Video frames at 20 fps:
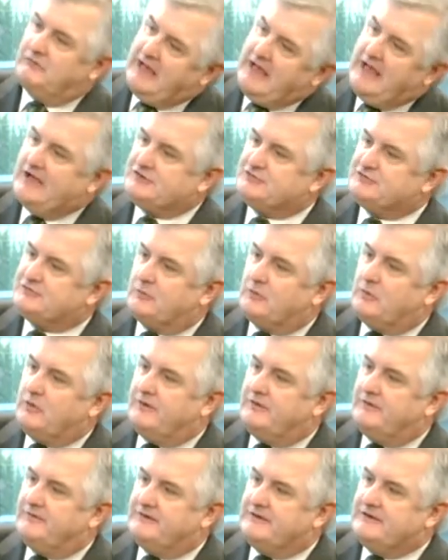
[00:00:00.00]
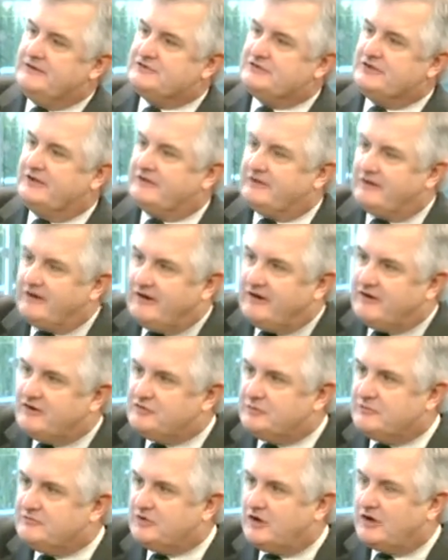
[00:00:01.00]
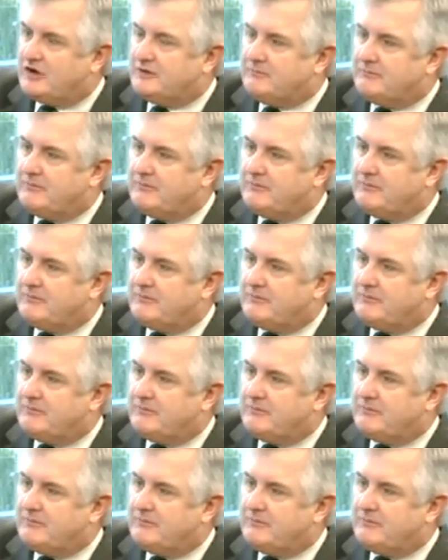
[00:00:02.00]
asks for one of these secret areas we've talked